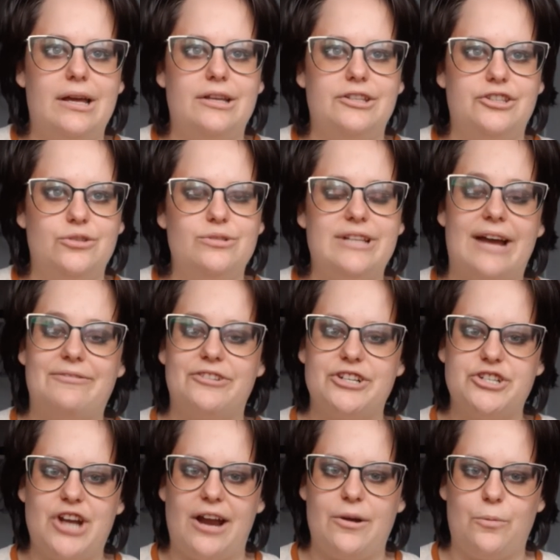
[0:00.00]
use every
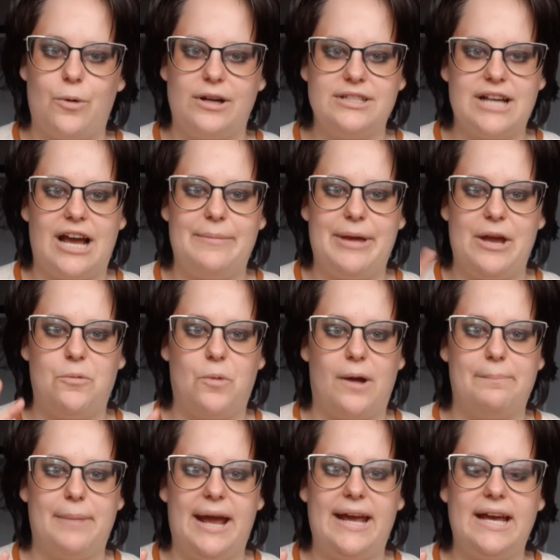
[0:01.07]
shadow one time, hit
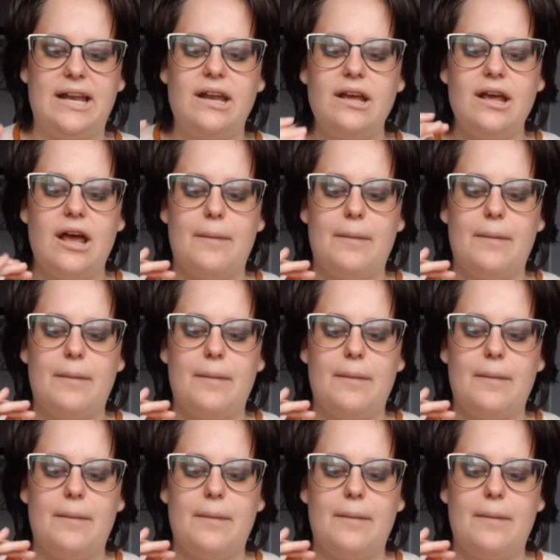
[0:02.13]
one pan,